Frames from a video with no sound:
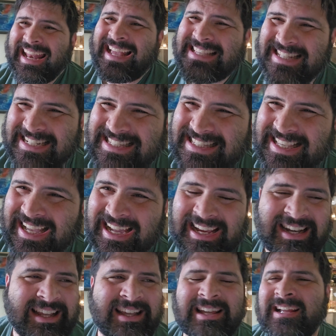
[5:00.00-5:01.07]
as an
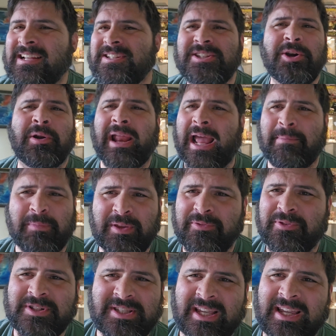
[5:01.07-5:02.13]
aside, don't at me
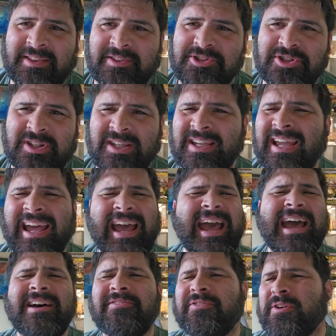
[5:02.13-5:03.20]
for saying the G.
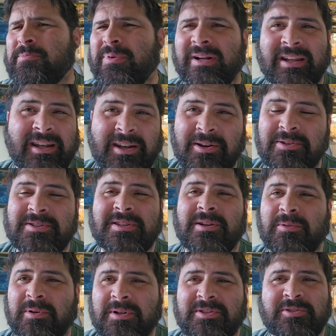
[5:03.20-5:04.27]
Everybody knows
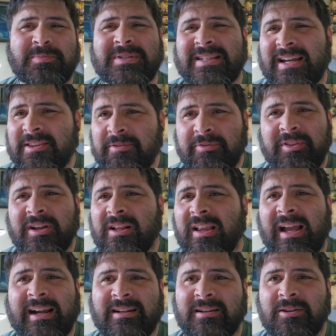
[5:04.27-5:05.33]
that orcs from south of the
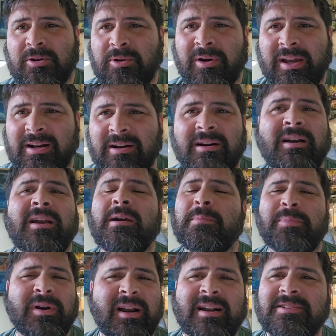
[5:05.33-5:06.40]
galactic equator
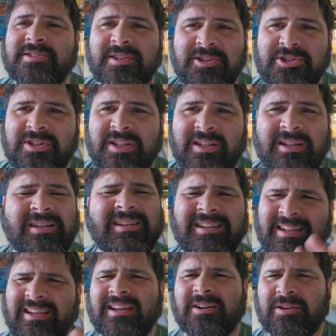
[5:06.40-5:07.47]
pronounce the G.
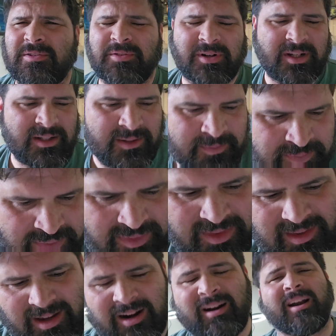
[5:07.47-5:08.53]
Get over it.
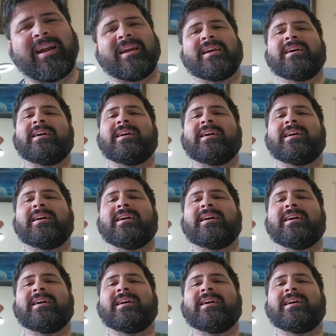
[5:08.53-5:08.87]
All right.